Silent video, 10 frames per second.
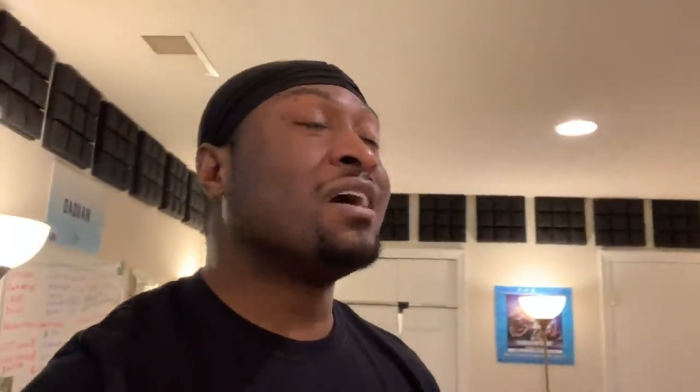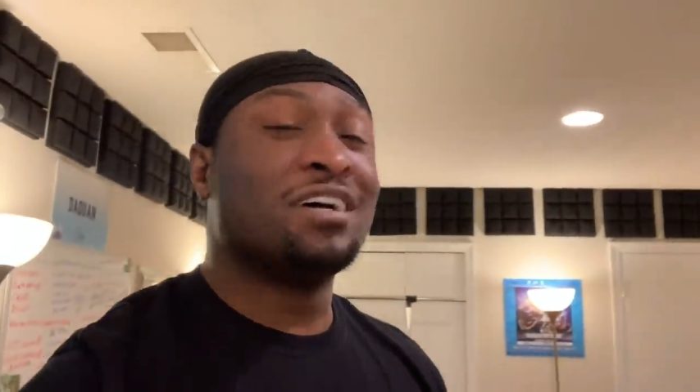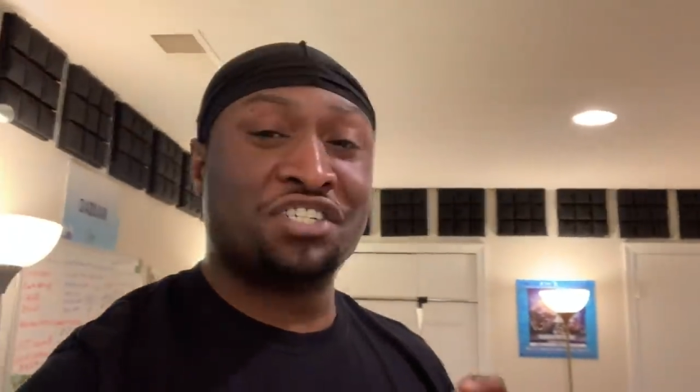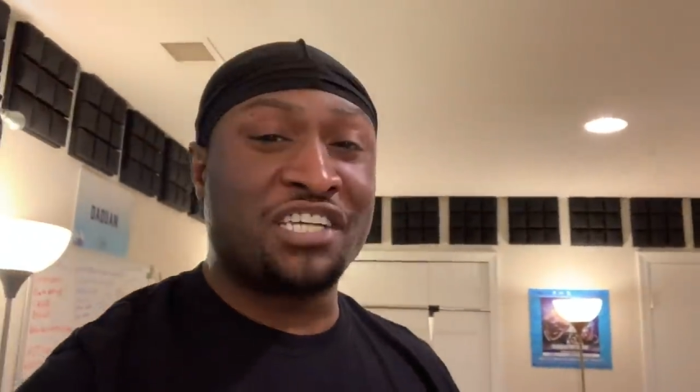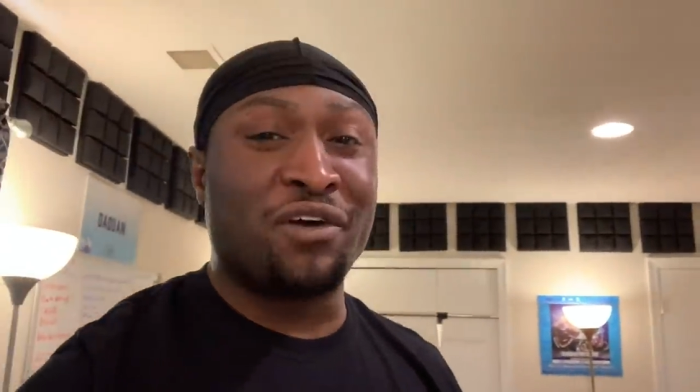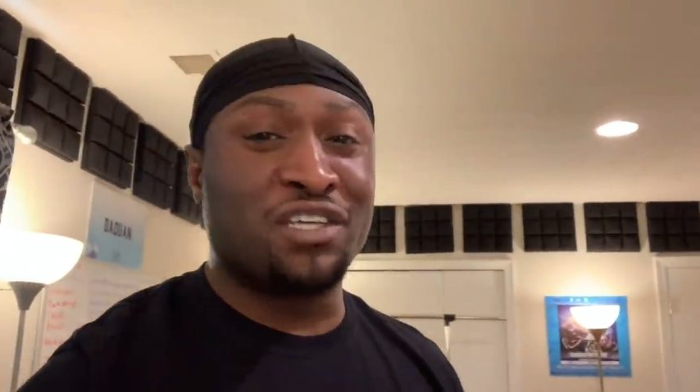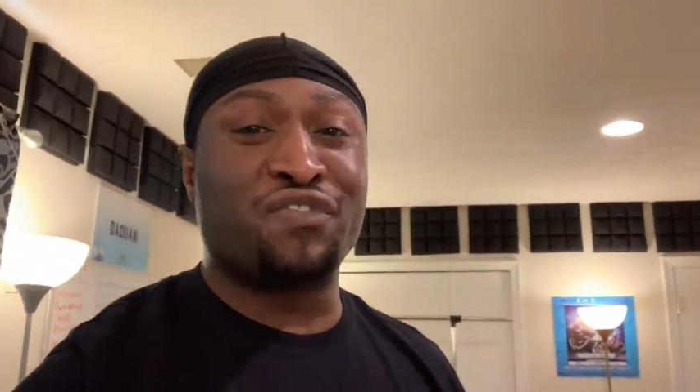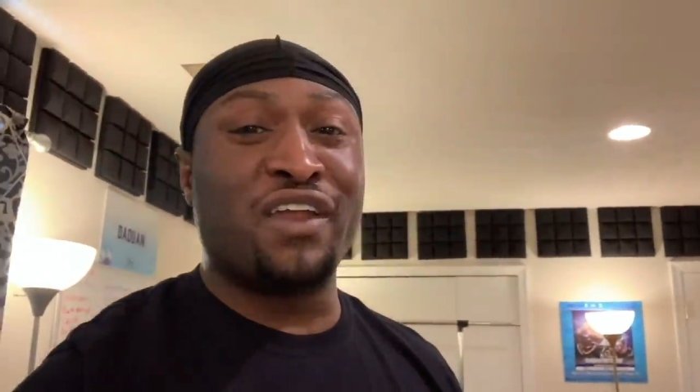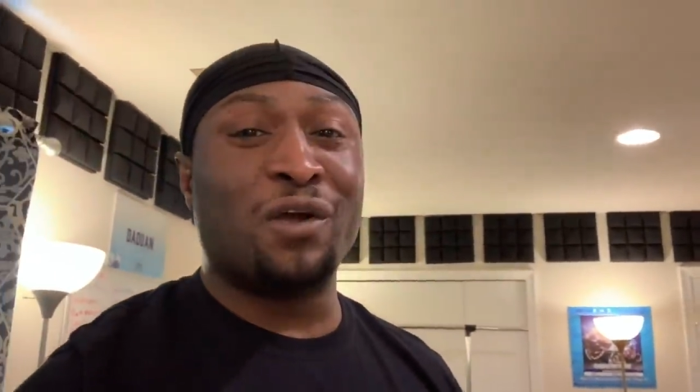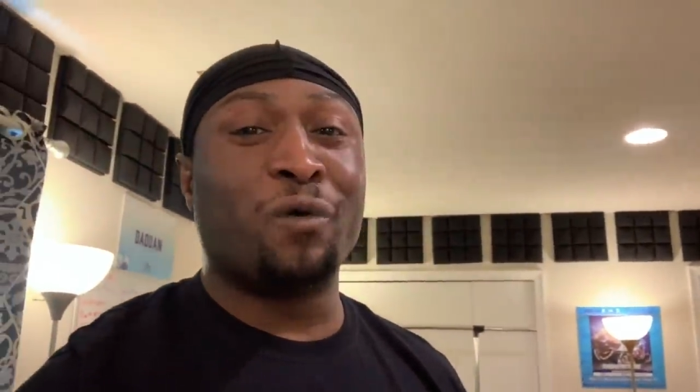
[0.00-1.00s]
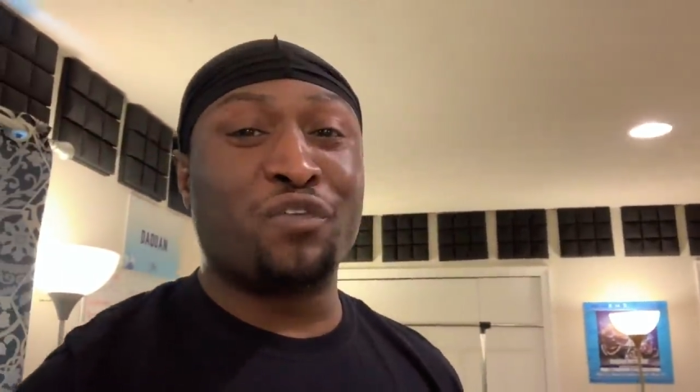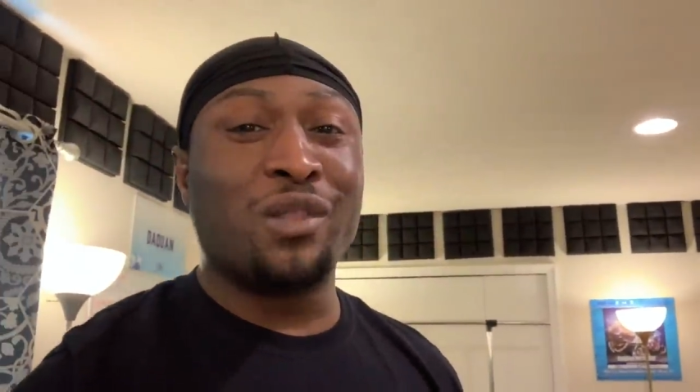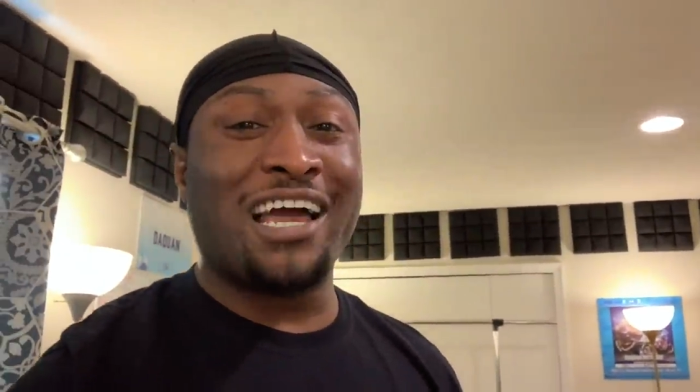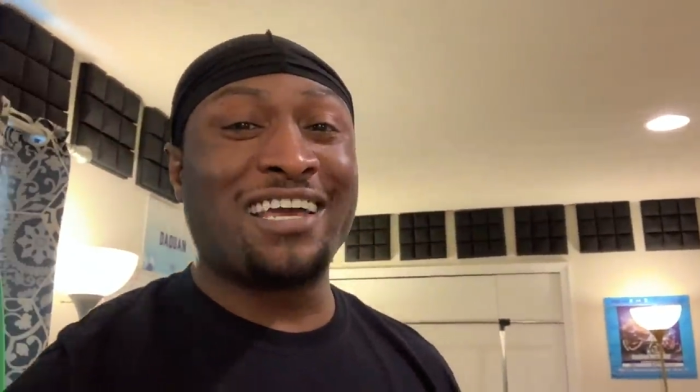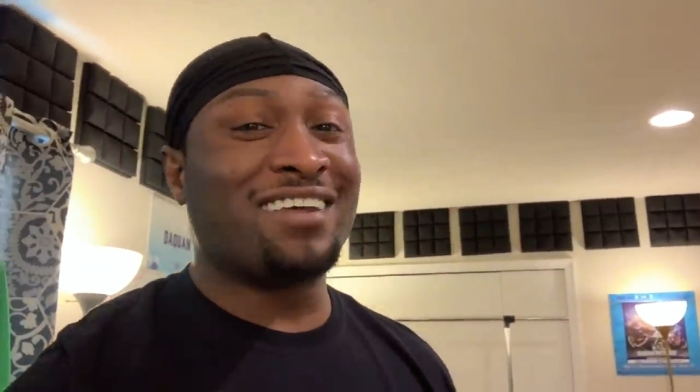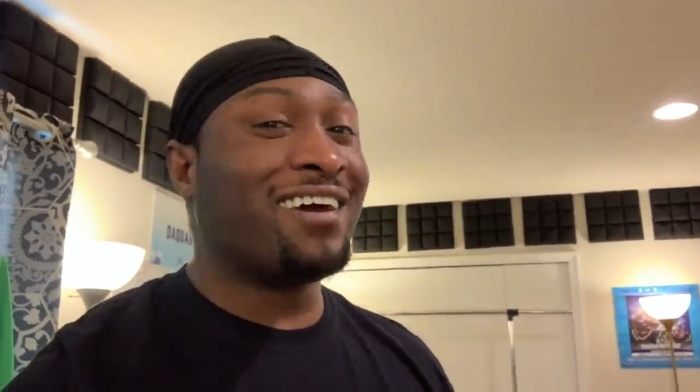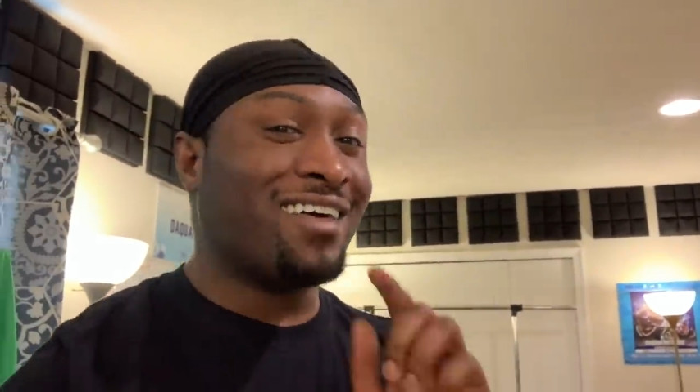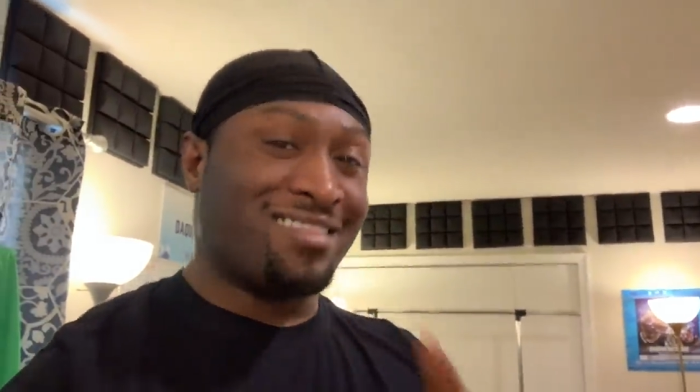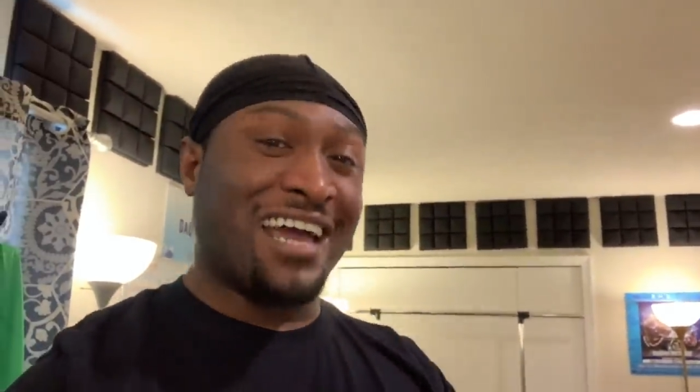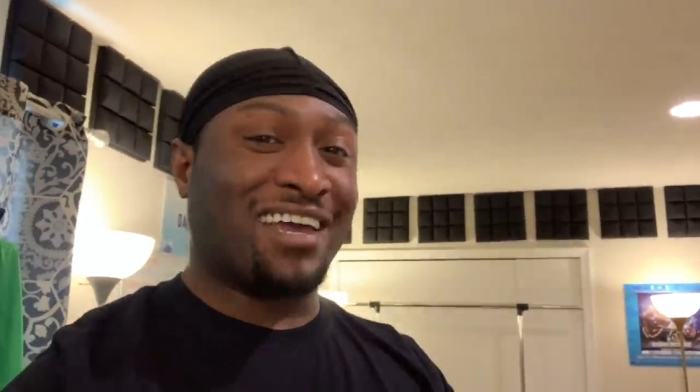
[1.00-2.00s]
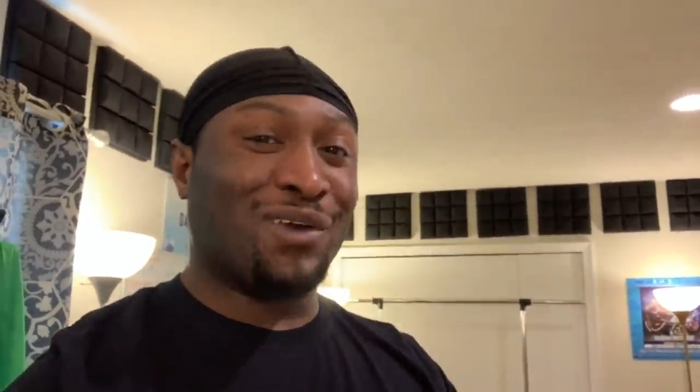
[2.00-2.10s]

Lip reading: share this video if you like it. Thank